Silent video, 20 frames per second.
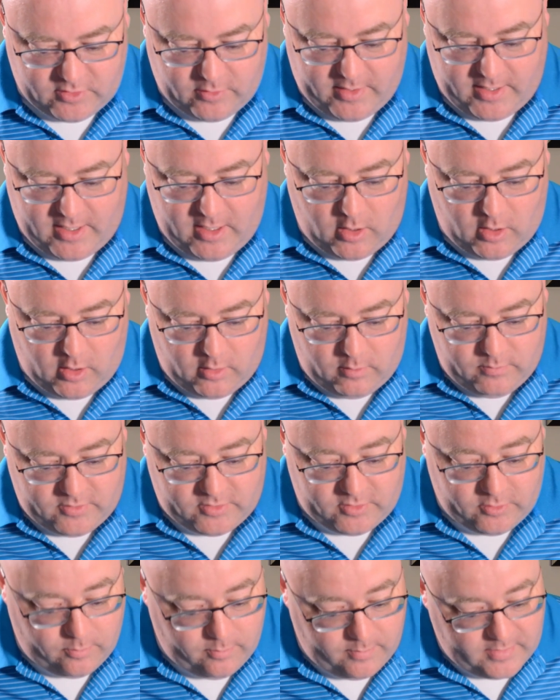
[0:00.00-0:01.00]

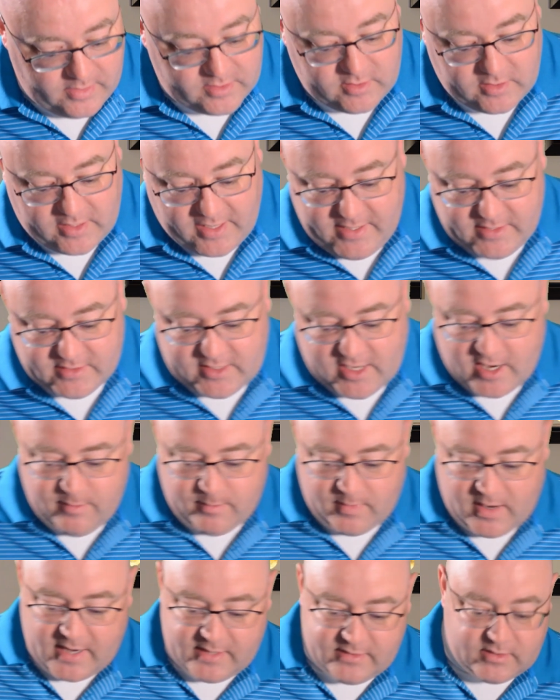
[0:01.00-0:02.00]
the miscellaneous
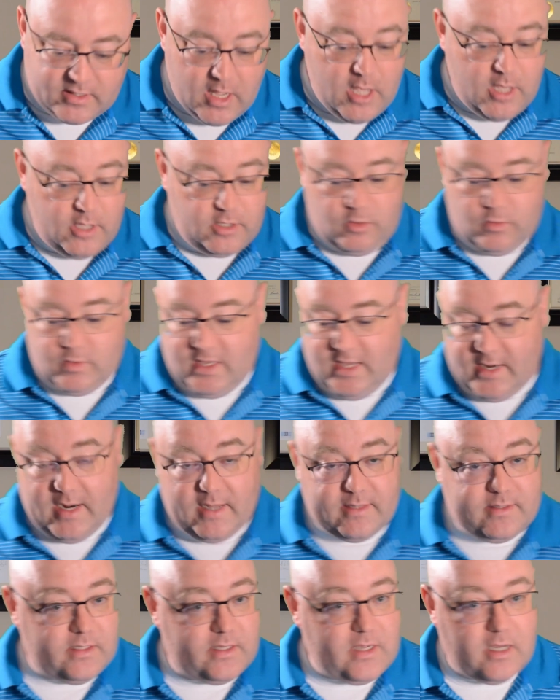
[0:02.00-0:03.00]
itemized, you
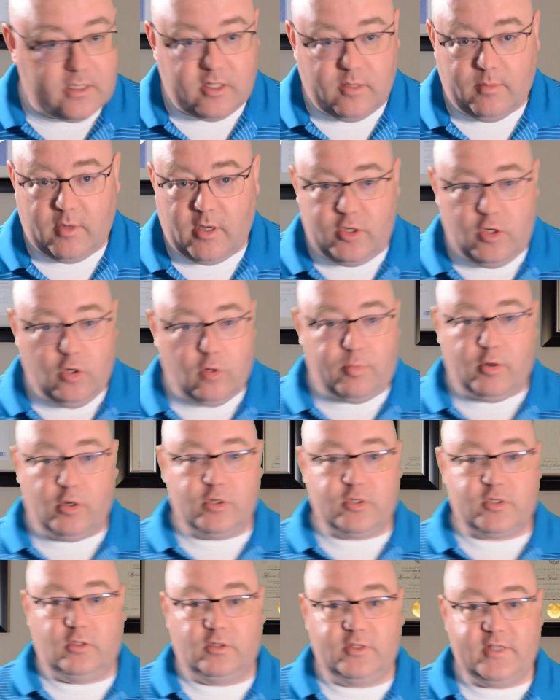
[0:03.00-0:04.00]
cannot deduct them on your
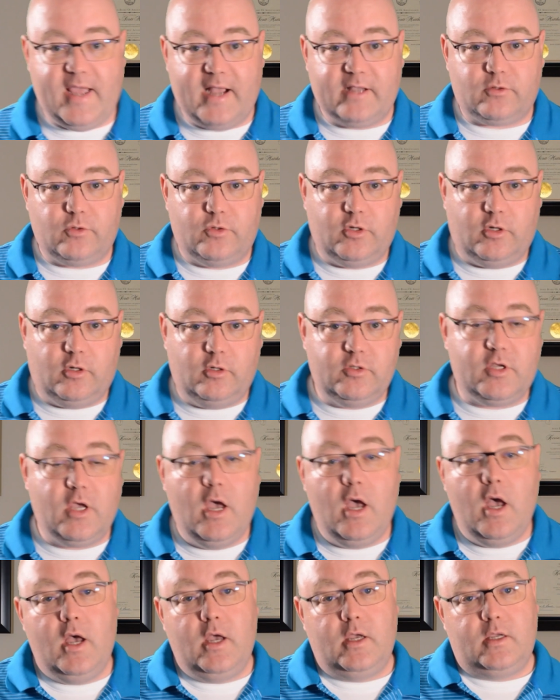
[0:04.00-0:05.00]
personal tax
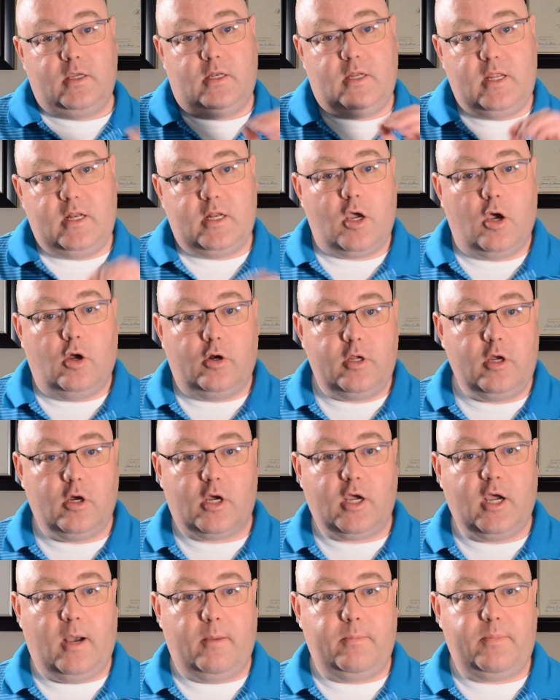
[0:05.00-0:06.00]
returns. You need to go to
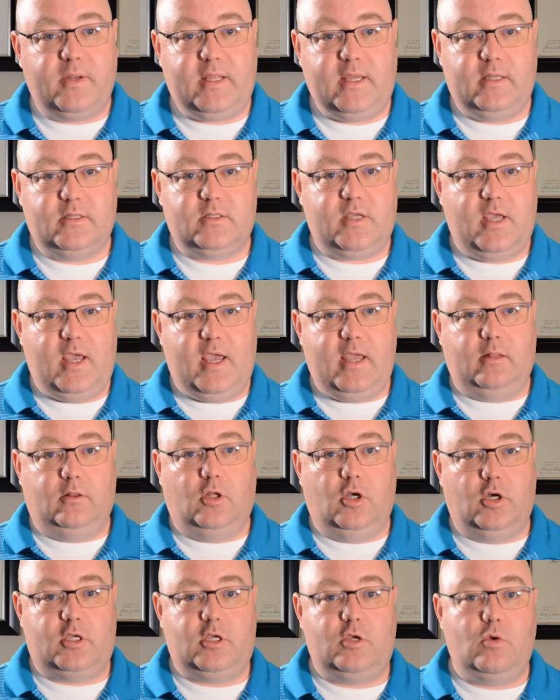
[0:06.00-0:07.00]
your company and say, hey,
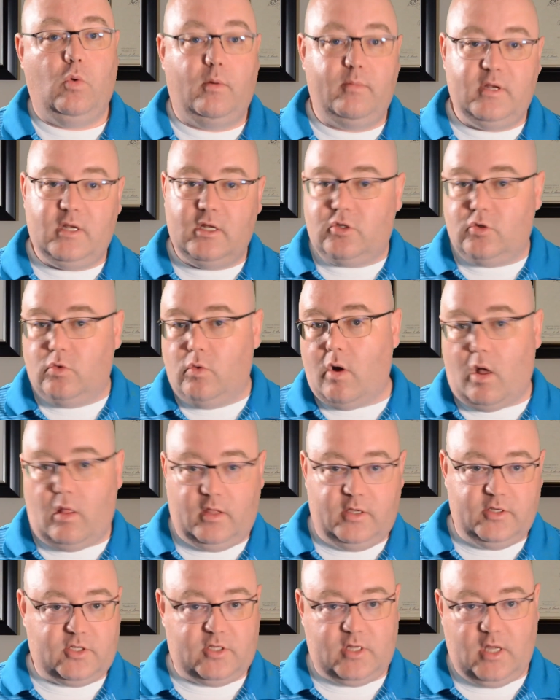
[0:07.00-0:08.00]
look, you want me to do all
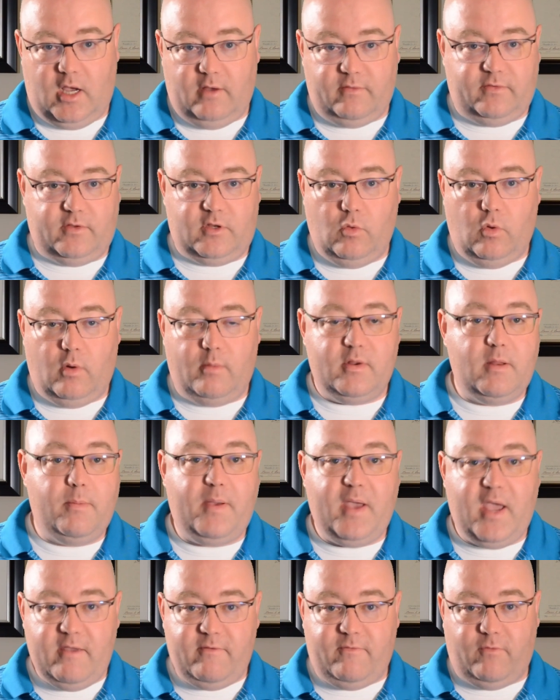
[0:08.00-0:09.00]
this stuff and you want me to
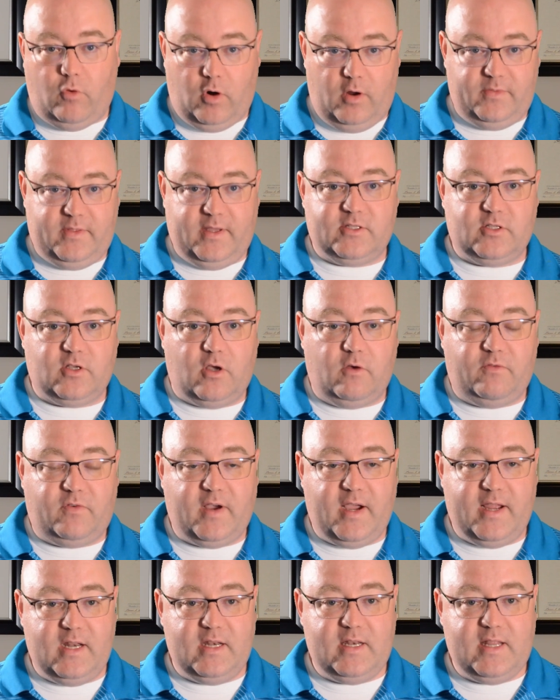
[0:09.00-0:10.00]
pay for it. That's all
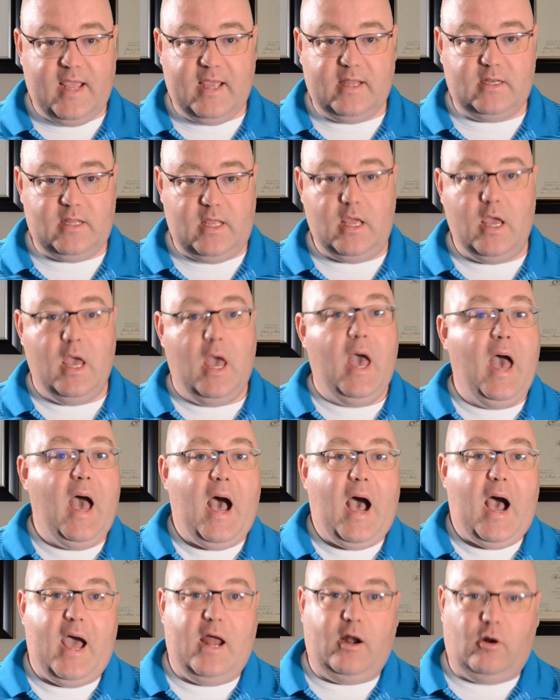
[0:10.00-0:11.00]
fine and dandy.
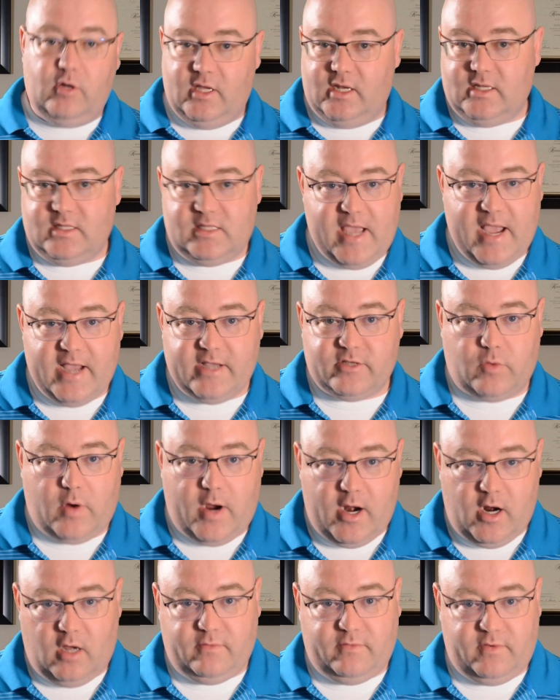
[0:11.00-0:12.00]
I don't get a tax
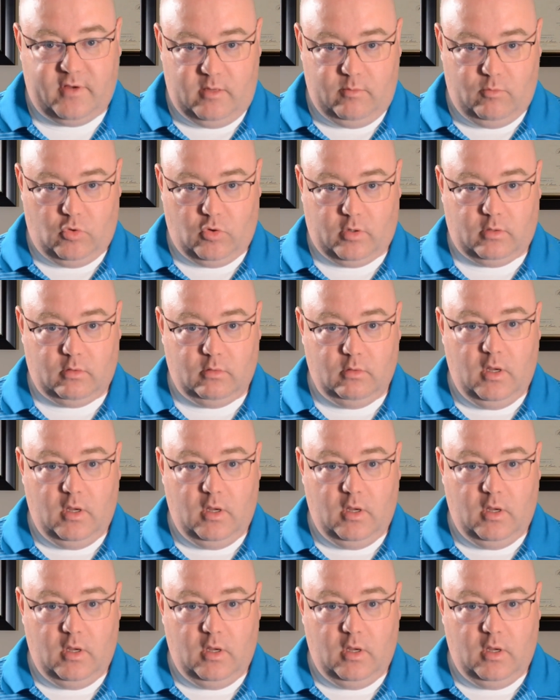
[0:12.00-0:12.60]
write-off anymore.